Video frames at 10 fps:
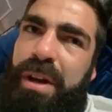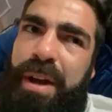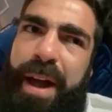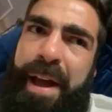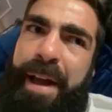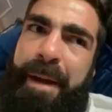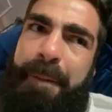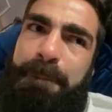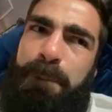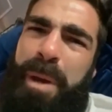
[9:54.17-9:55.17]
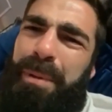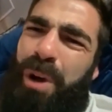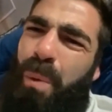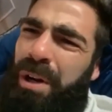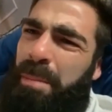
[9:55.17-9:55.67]
People
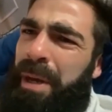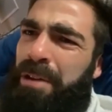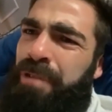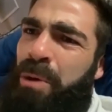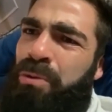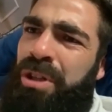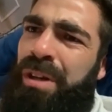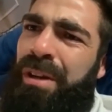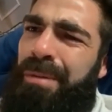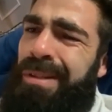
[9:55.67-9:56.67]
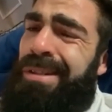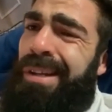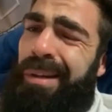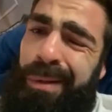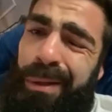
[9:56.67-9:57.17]
don't want to be around you because
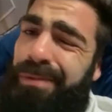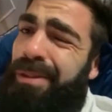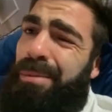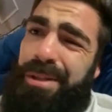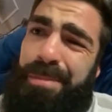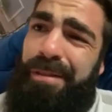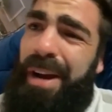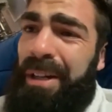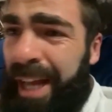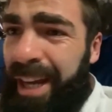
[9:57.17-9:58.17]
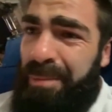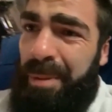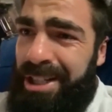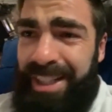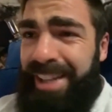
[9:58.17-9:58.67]
like who the fuck wants to be around a negative
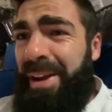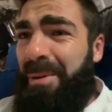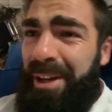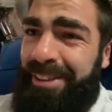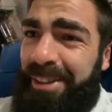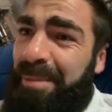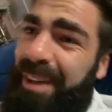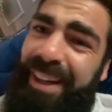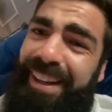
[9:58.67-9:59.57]
person giving out all the time?